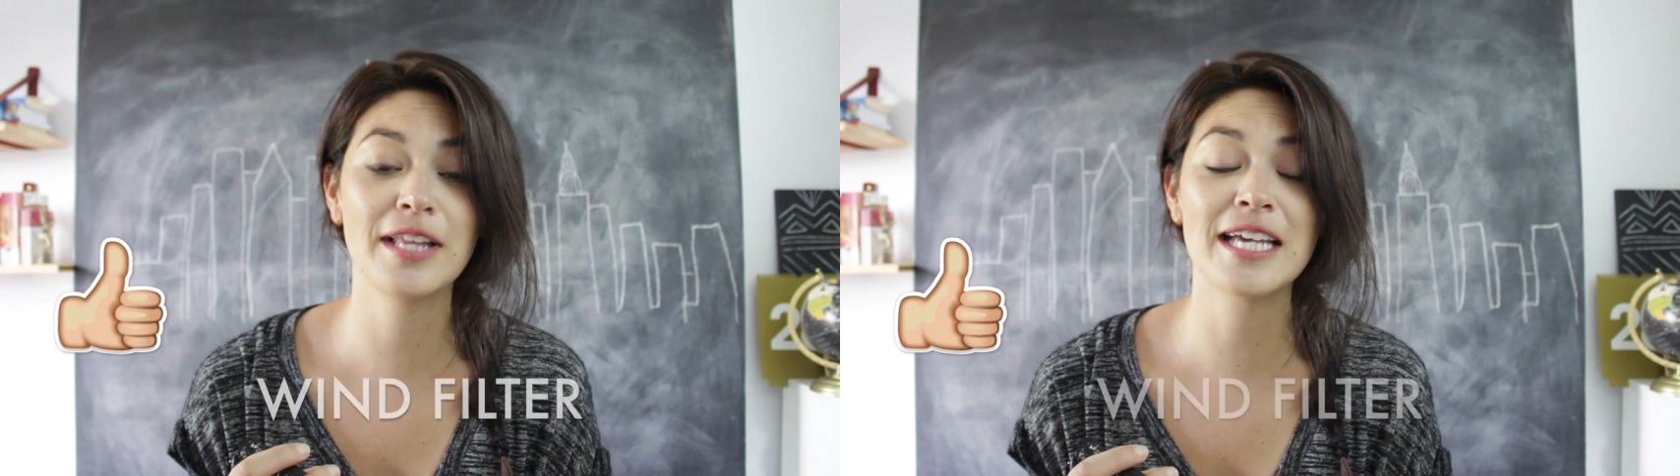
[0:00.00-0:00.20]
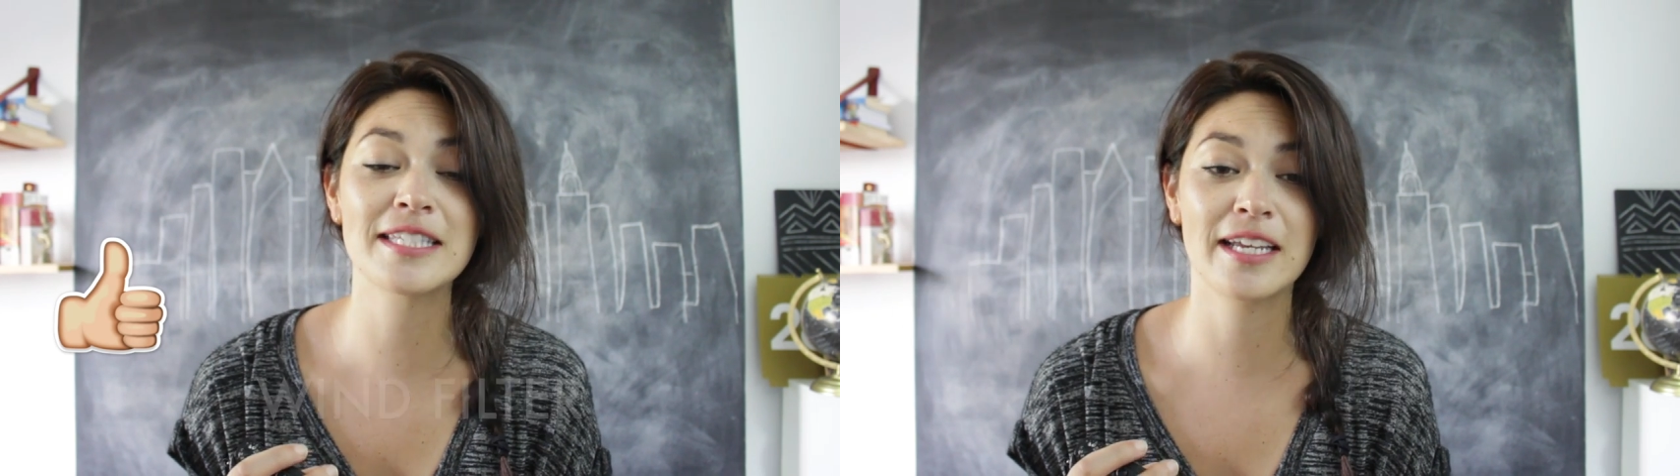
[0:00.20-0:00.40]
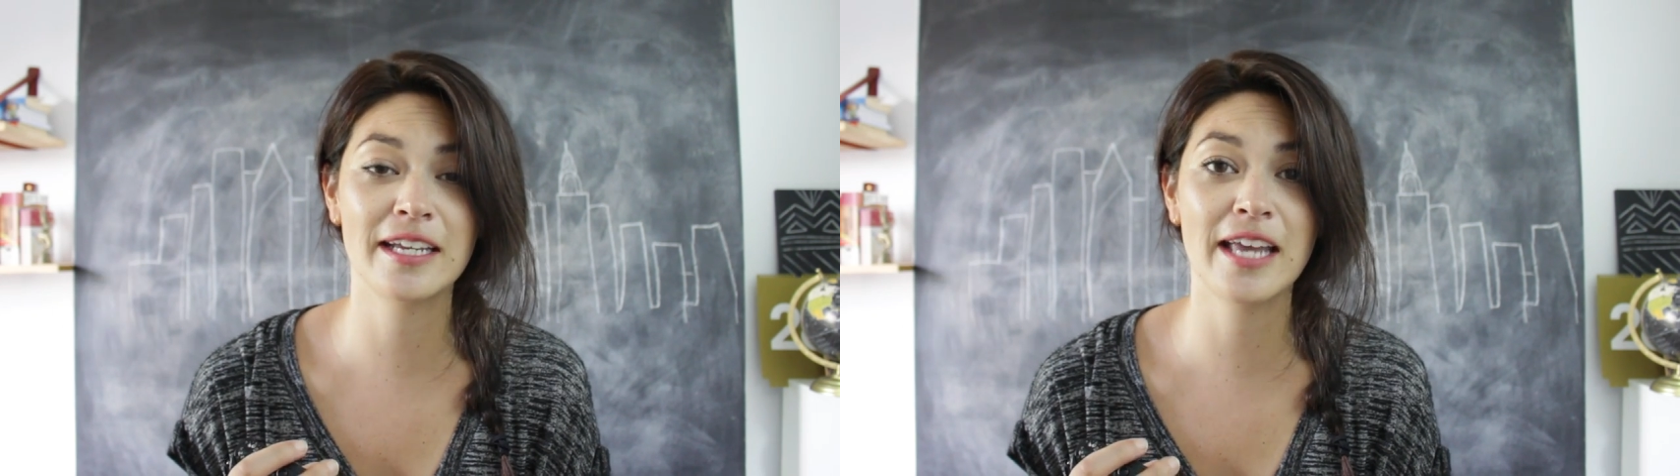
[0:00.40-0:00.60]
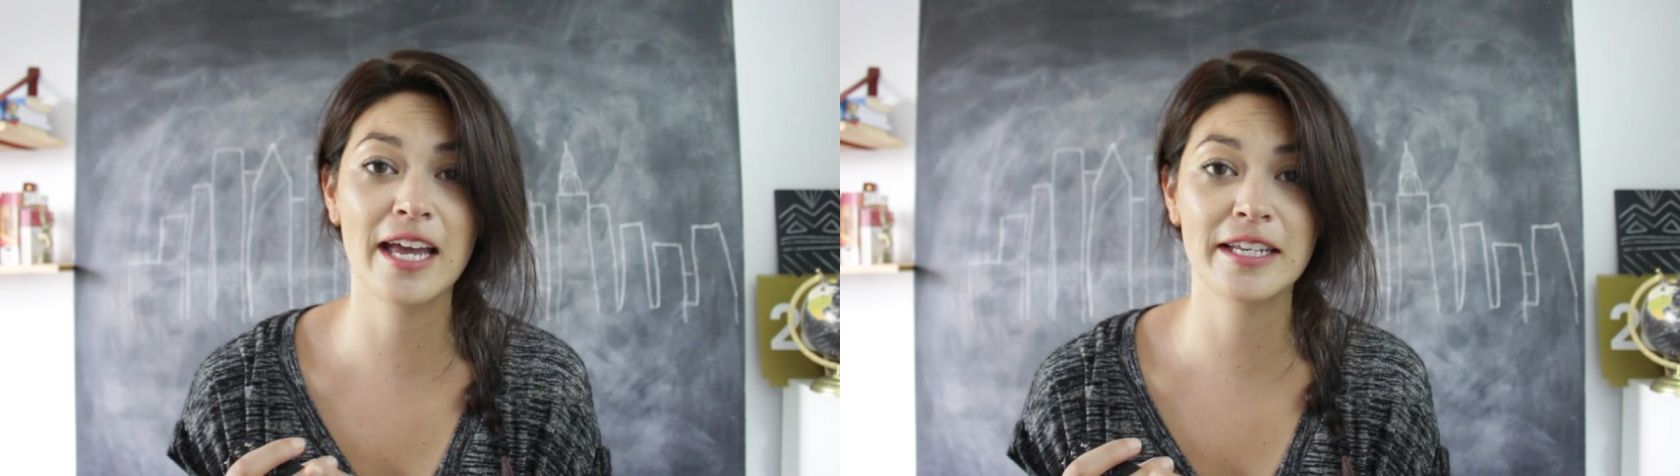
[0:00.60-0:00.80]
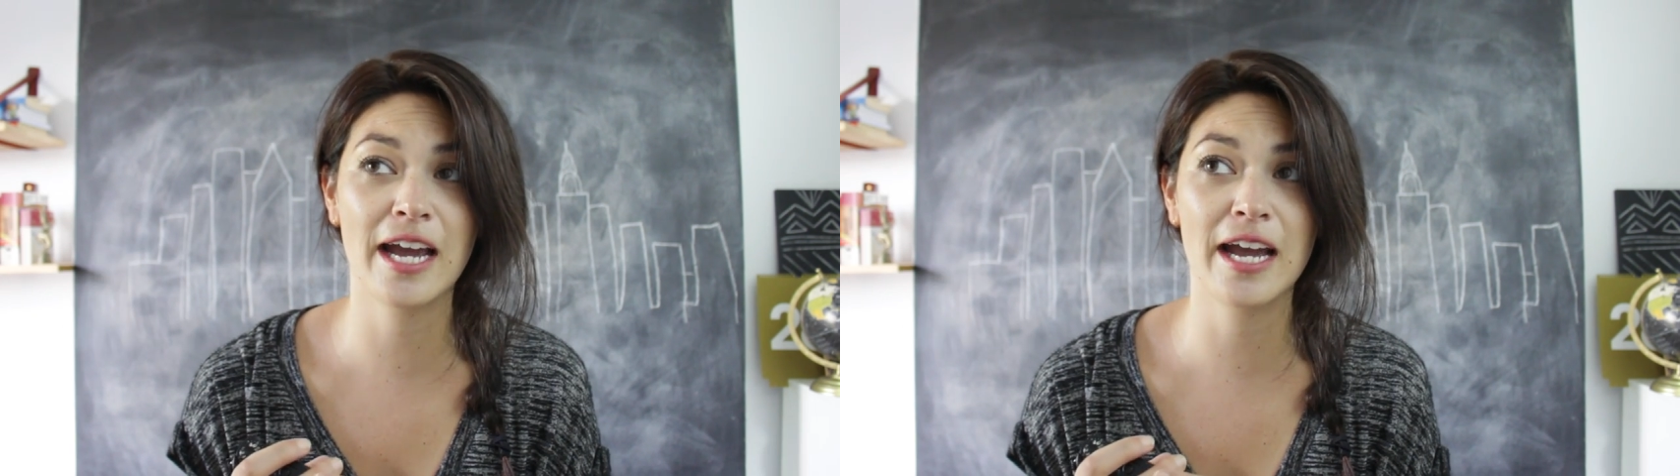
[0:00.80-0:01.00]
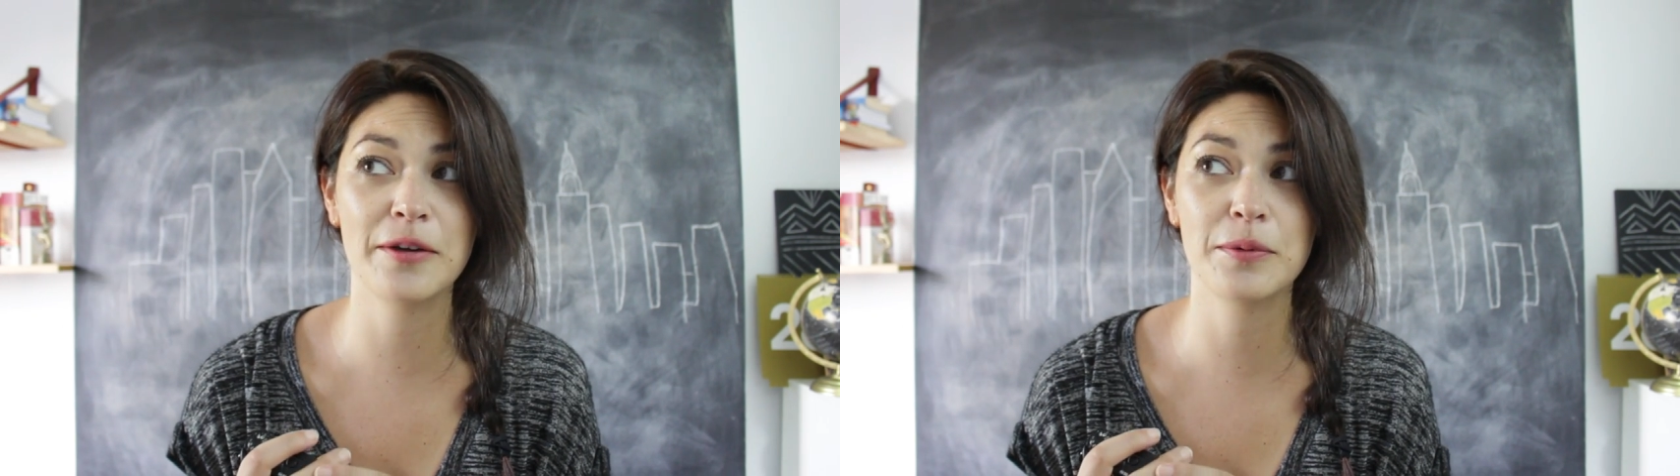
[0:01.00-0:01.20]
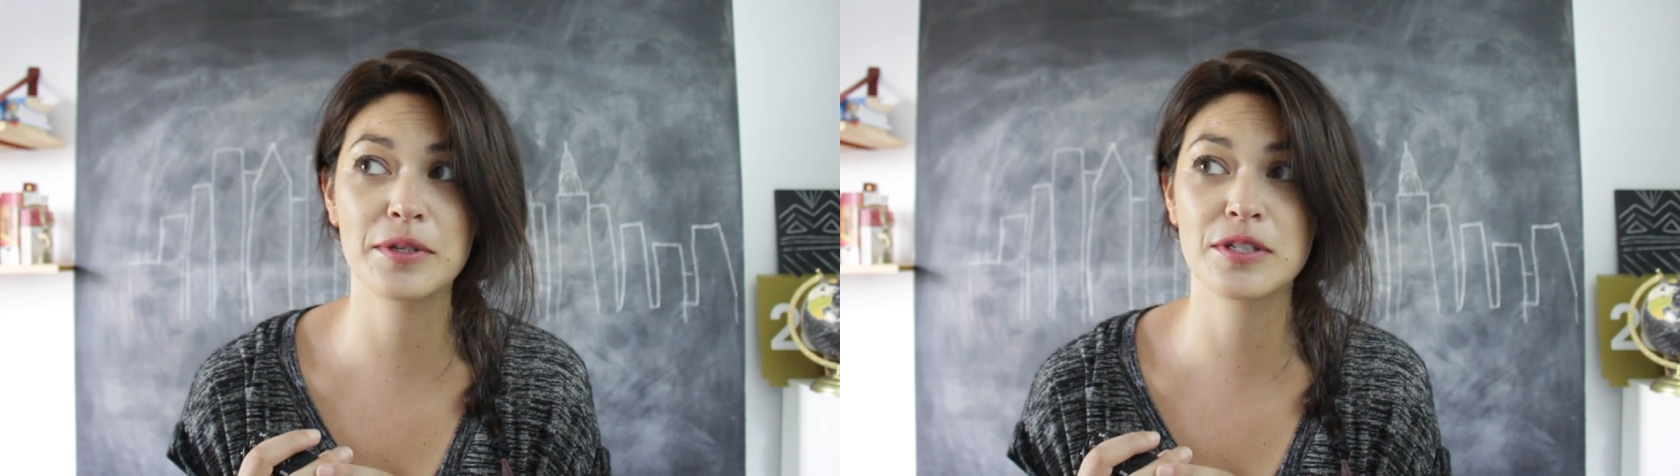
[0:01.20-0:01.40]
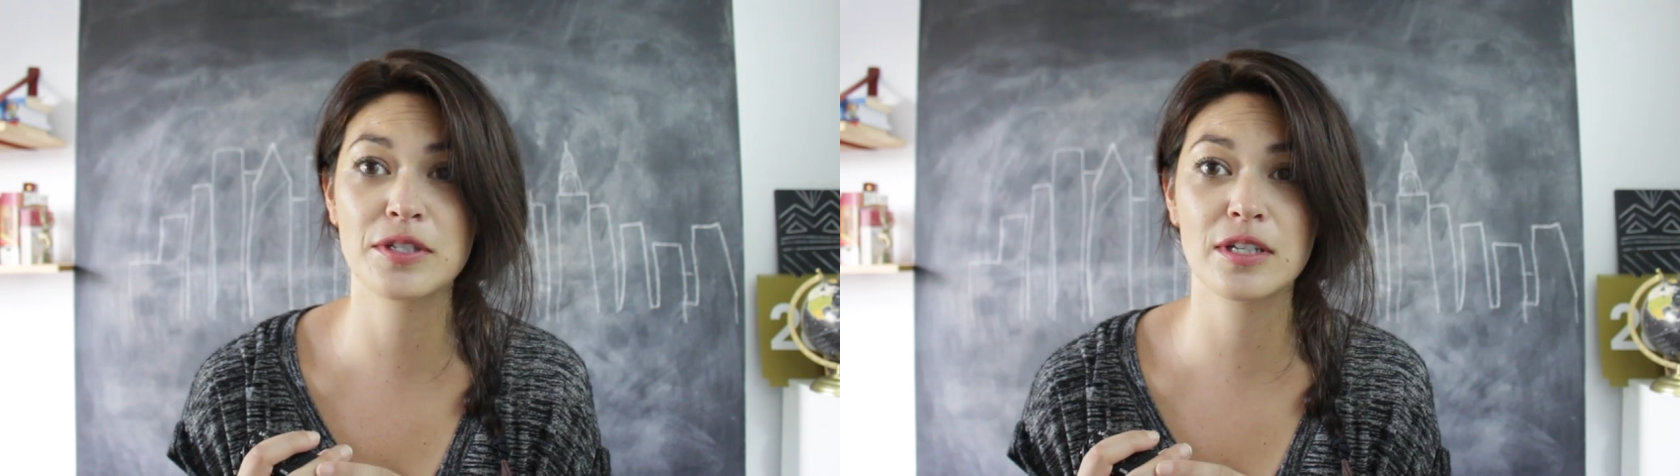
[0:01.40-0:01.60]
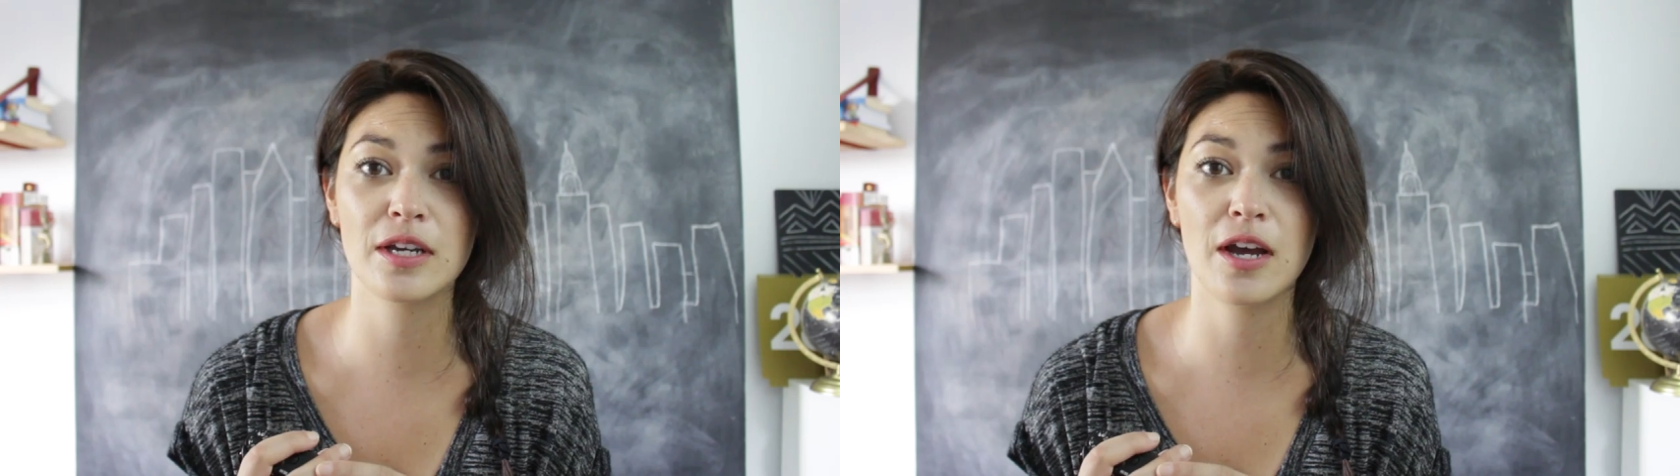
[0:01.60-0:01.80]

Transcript: Last night, again, yeah, it was,